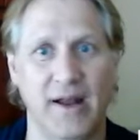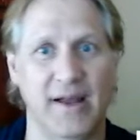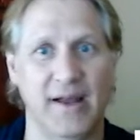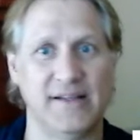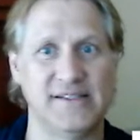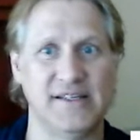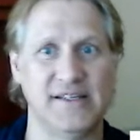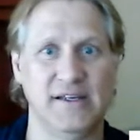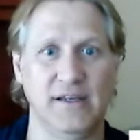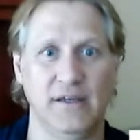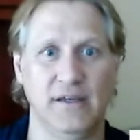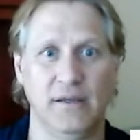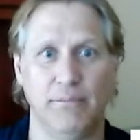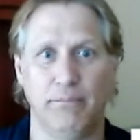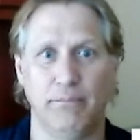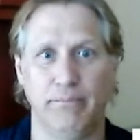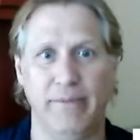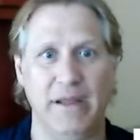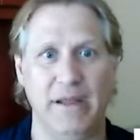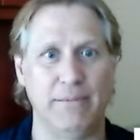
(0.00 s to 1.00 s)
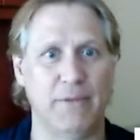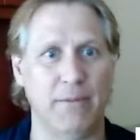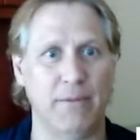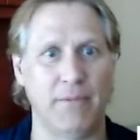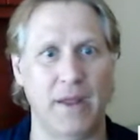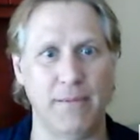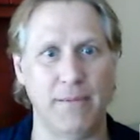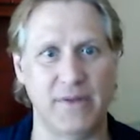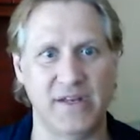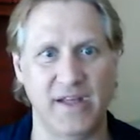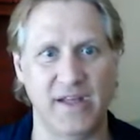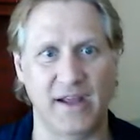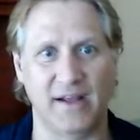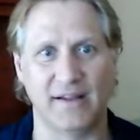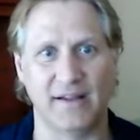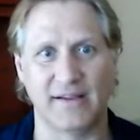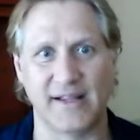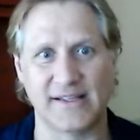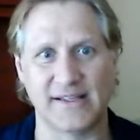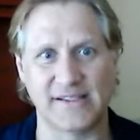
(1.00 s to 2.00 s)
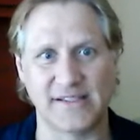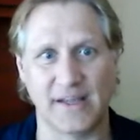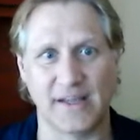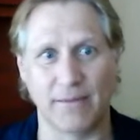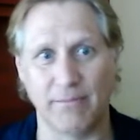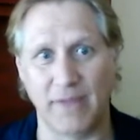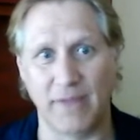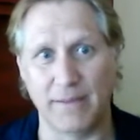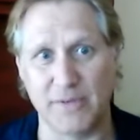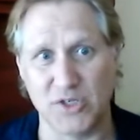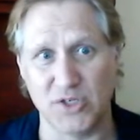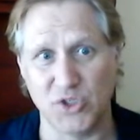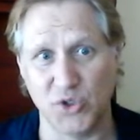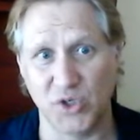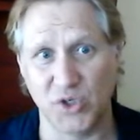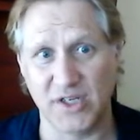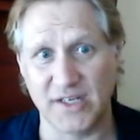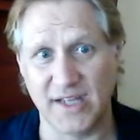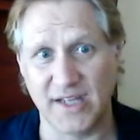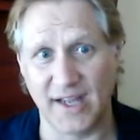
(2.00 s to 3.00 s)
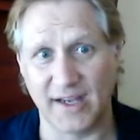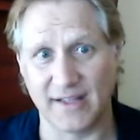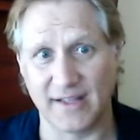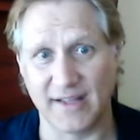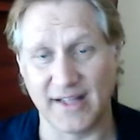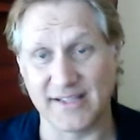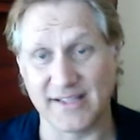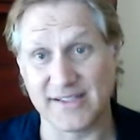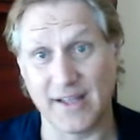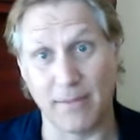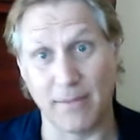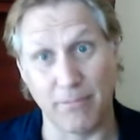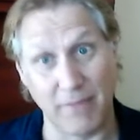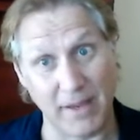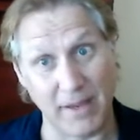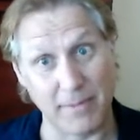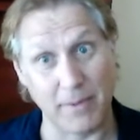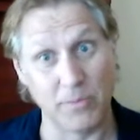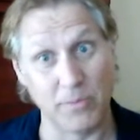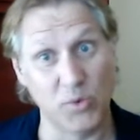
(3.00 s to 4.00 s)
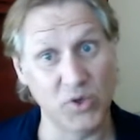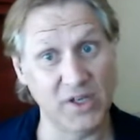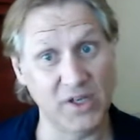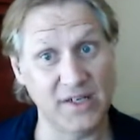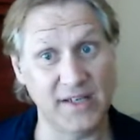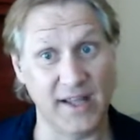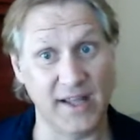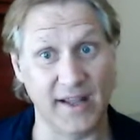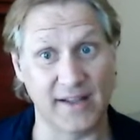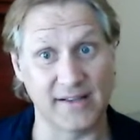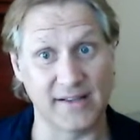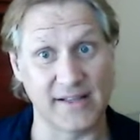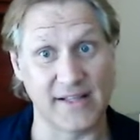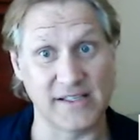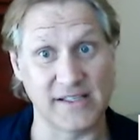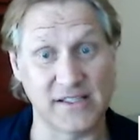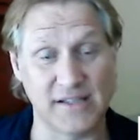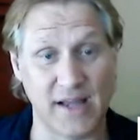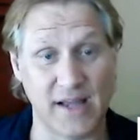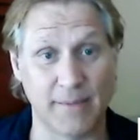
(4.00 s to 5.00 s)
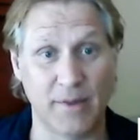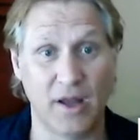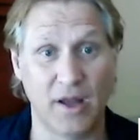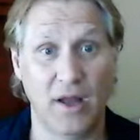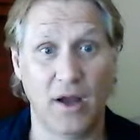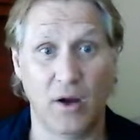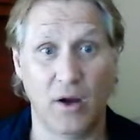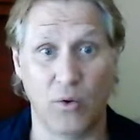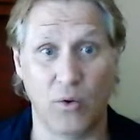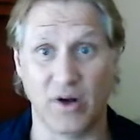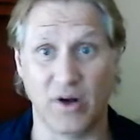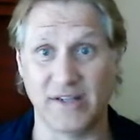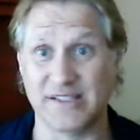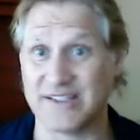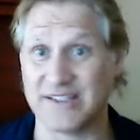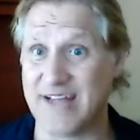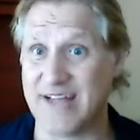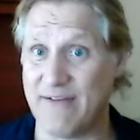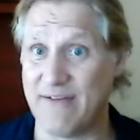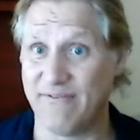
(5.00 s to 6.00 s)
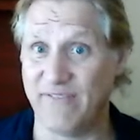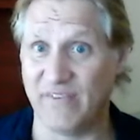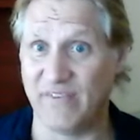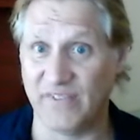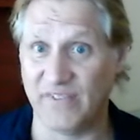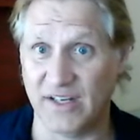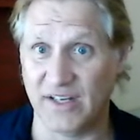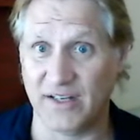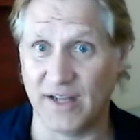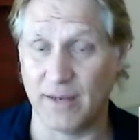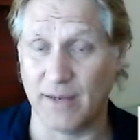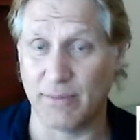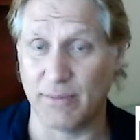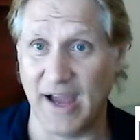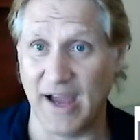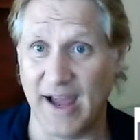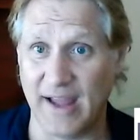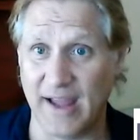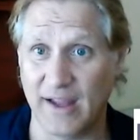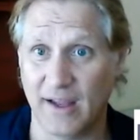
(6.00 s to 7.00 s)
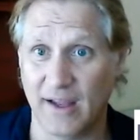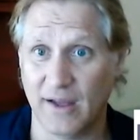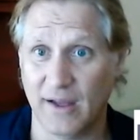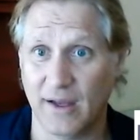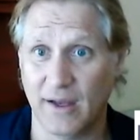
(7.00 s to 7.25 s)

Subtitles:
I see Bateman maybe taking that step, maybe Judy taking that step, maybe Moody taking that step where he's a top 15 type guy.